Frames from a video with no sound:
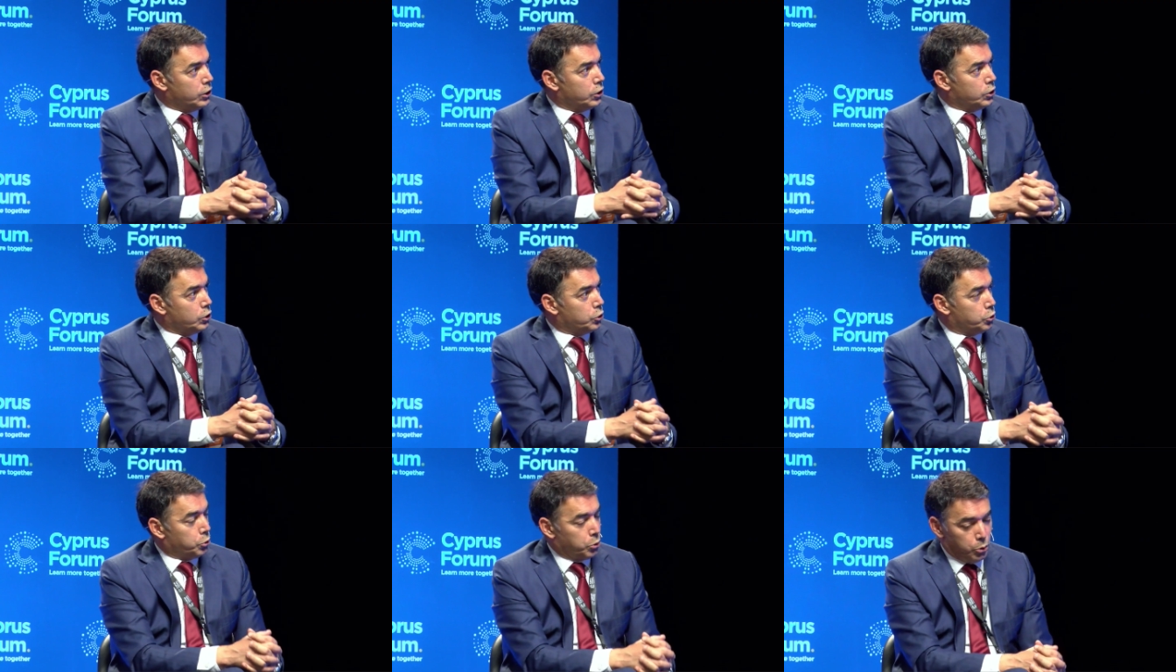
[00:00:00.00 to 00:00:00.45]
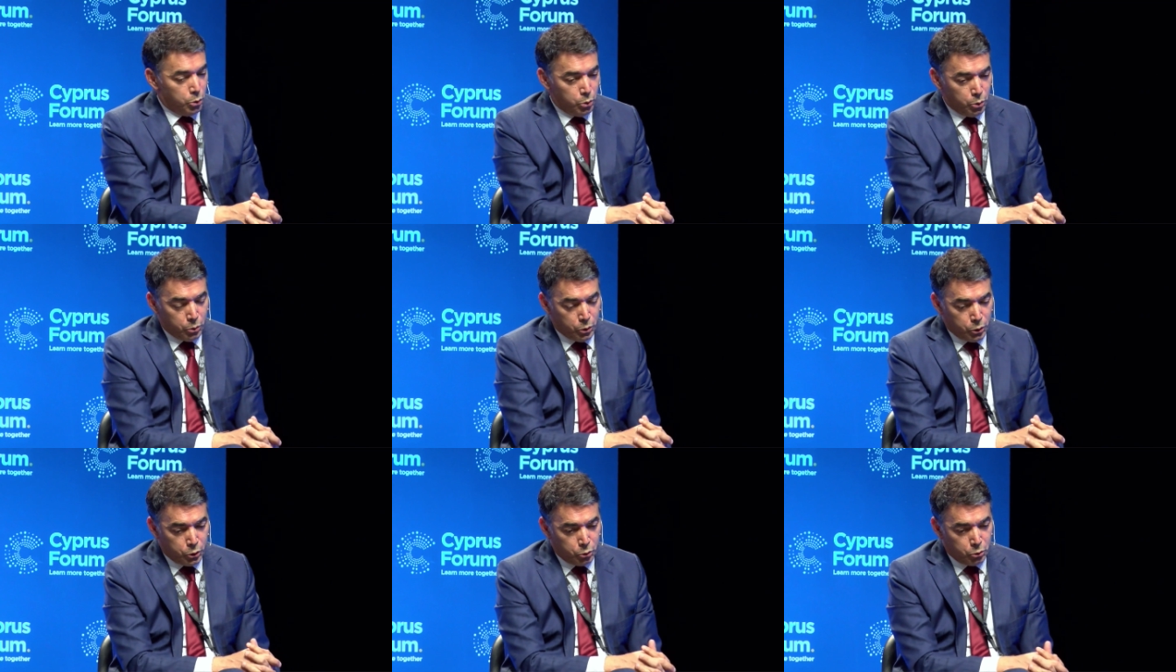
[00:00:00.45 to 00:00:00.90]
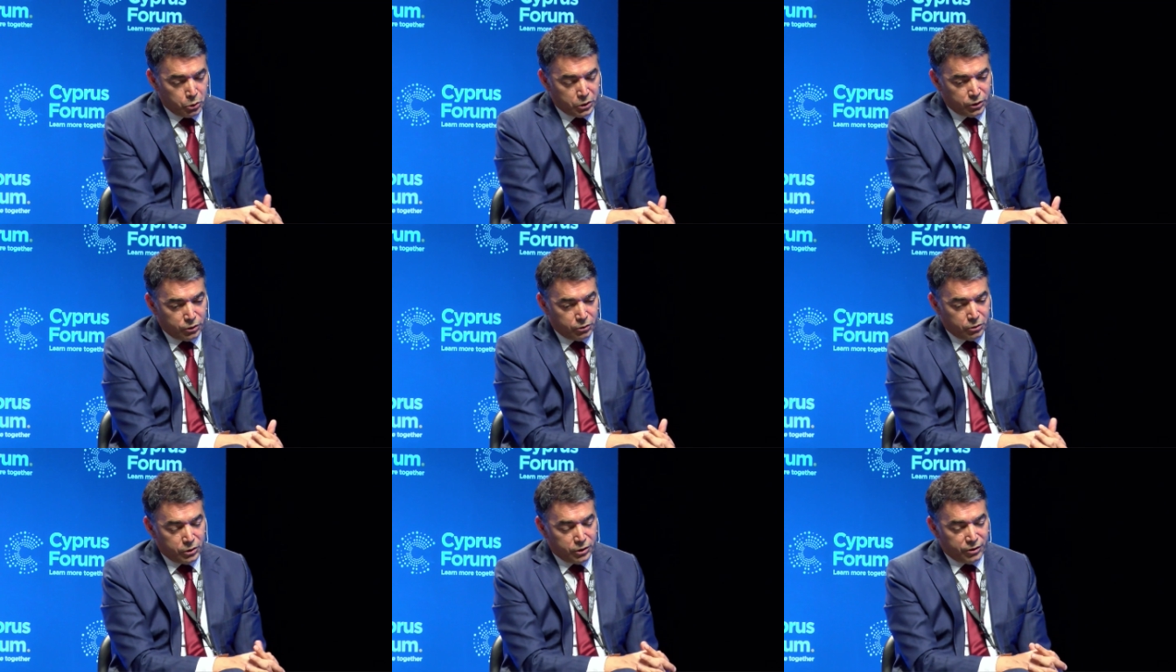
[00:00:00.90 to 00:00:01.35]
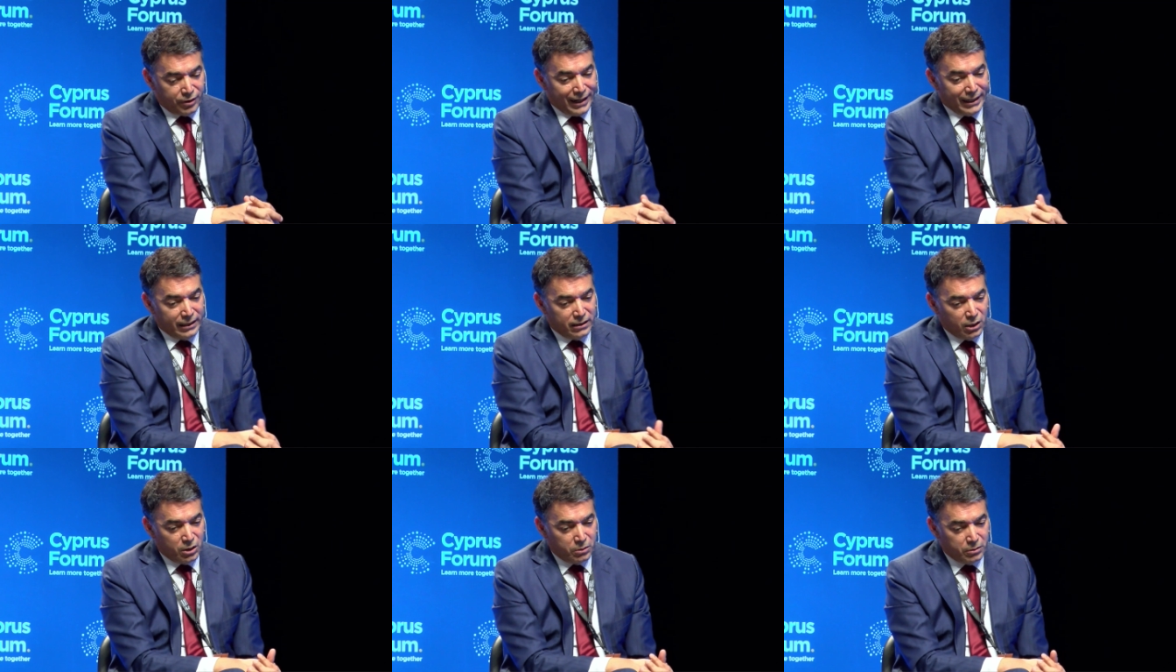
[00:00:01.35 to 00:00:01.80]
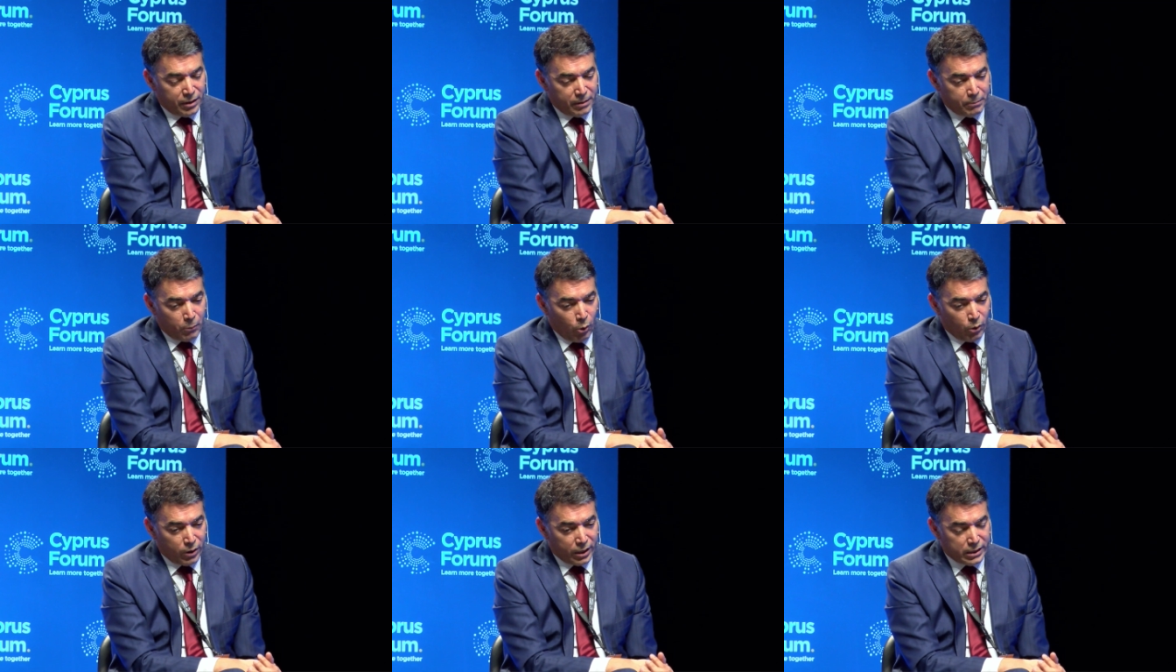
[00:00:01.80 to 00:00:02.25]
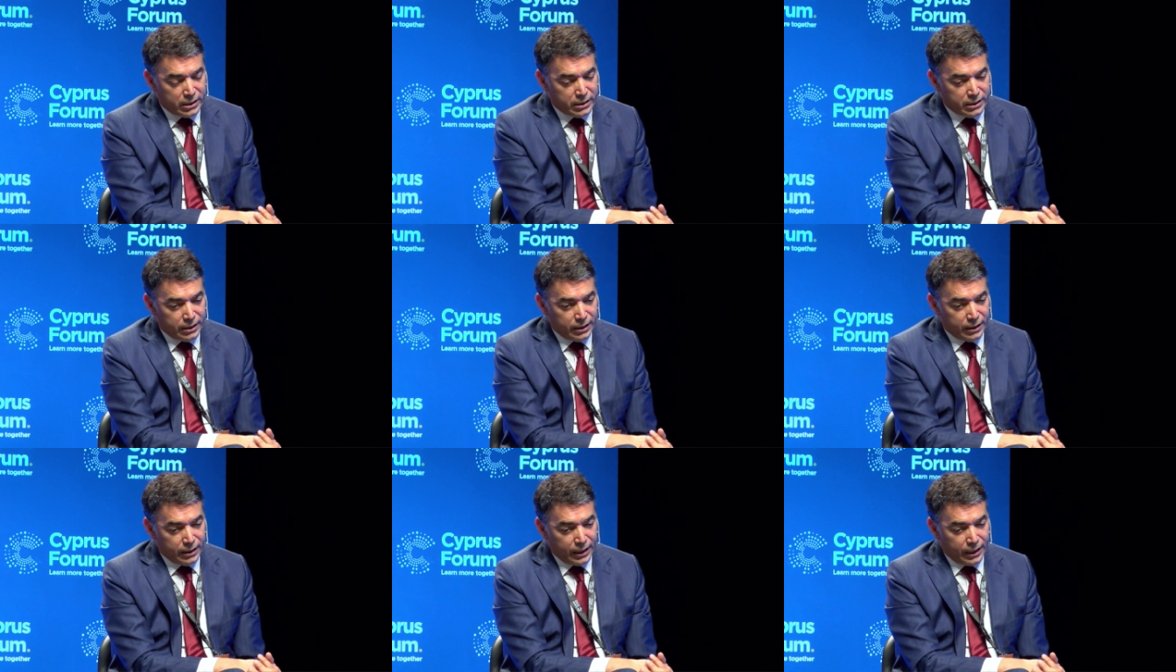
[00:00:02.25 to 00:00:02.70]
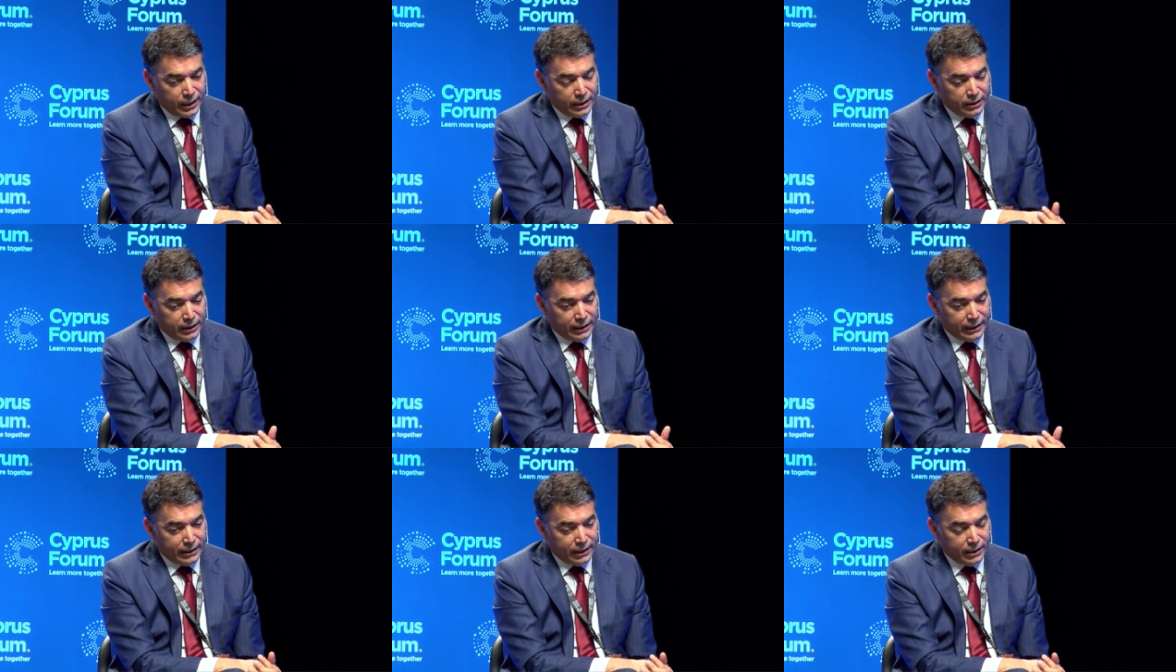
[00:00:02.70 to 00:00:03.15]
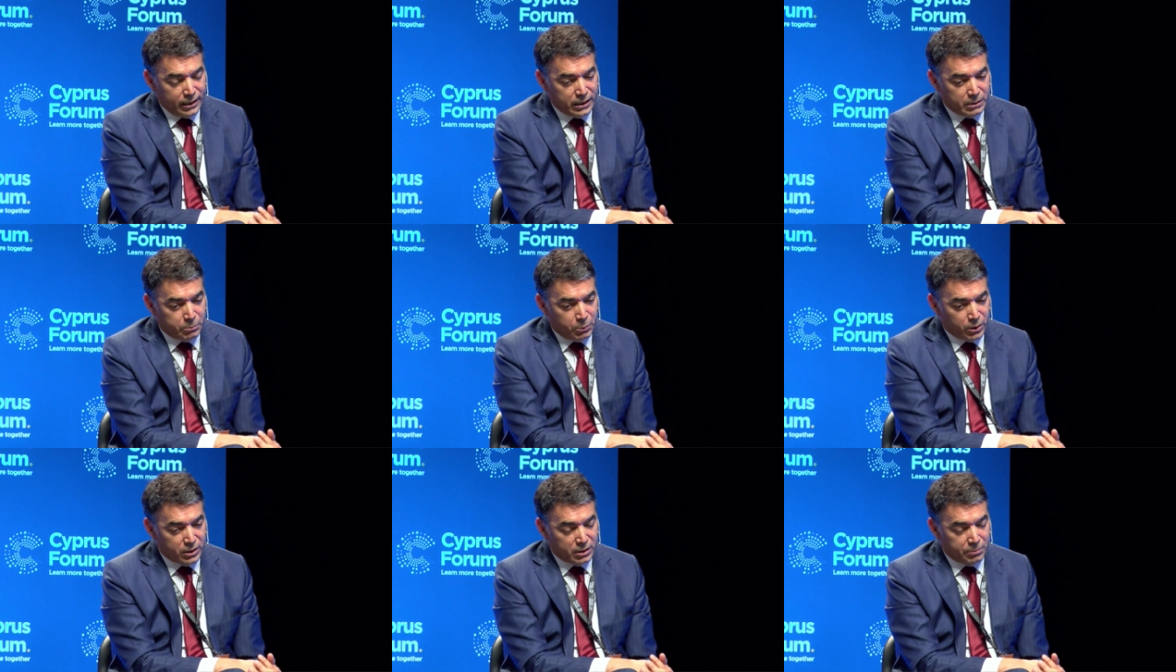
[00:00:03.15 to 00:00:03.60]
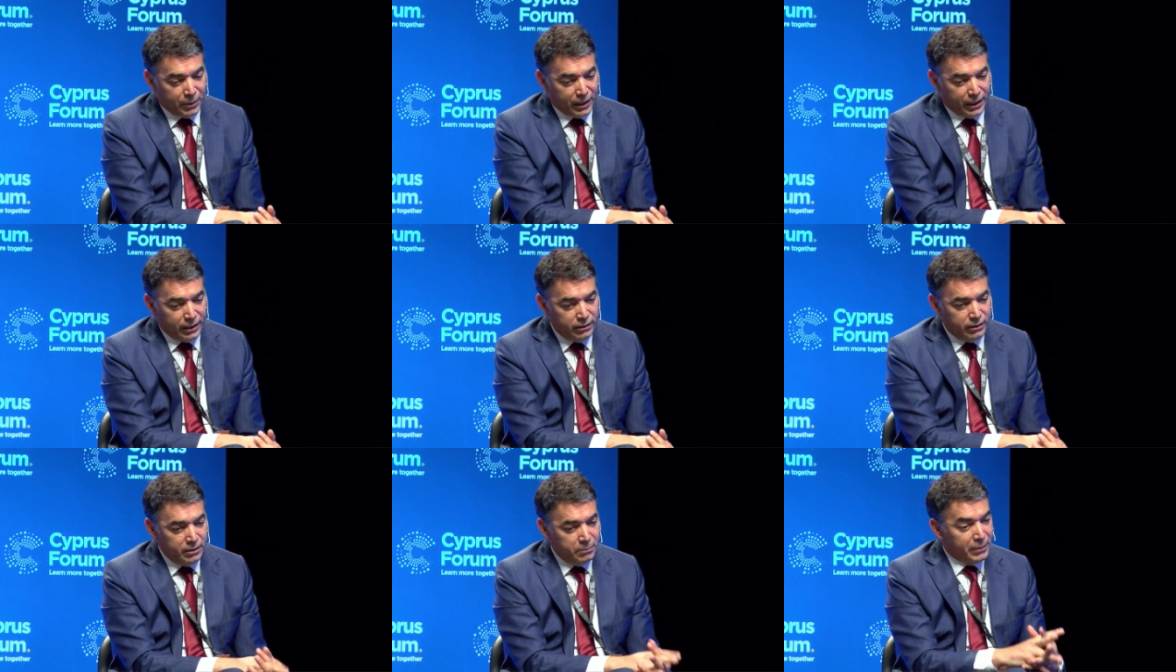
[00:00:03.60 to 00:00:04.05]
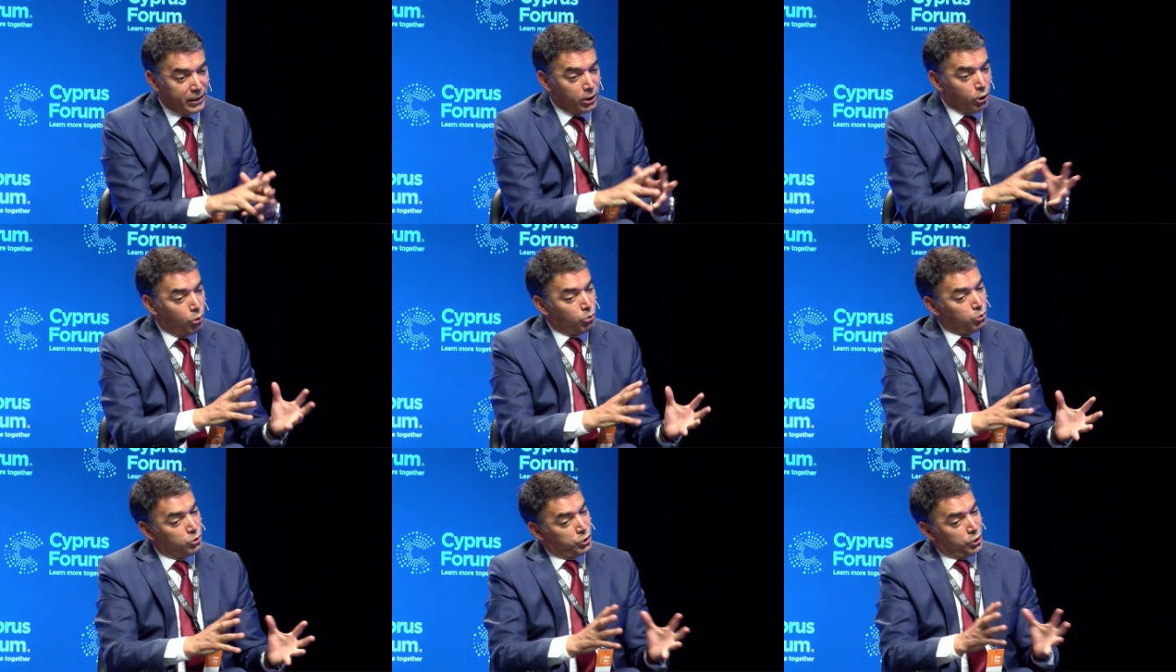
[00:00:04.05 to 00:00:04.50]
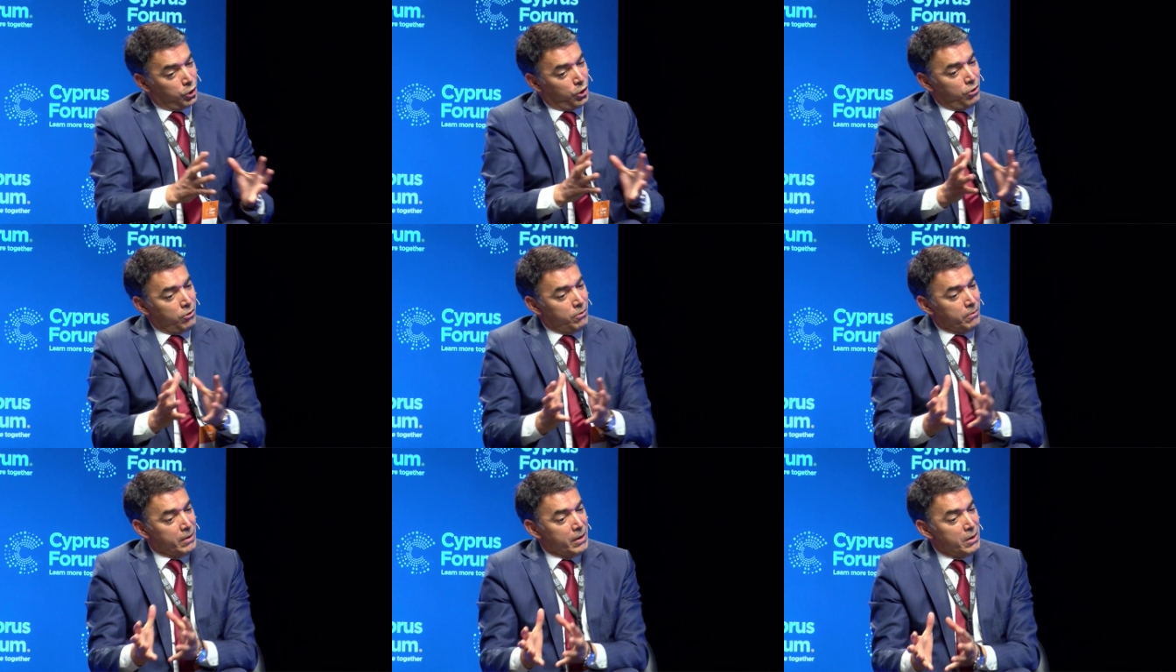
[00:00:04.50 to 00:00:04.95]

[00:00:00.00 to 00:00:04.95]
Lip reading: to strengthen democracy and increase prosperity, but also